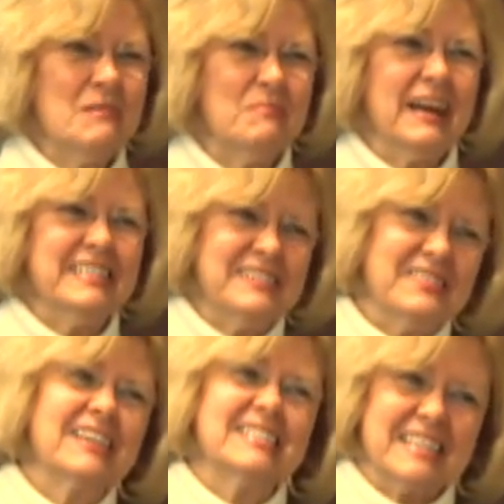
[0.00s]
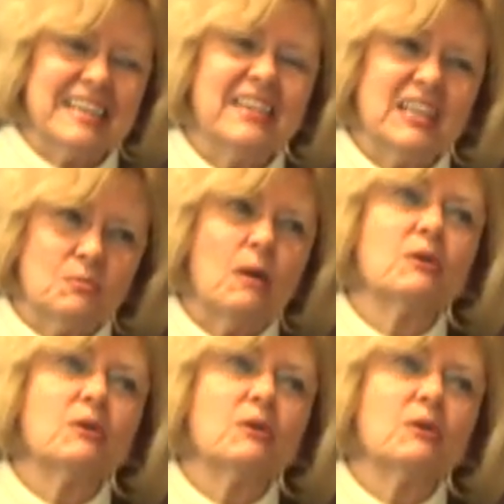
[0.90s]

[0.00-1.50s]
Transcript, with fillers: But I do think it's a, that's where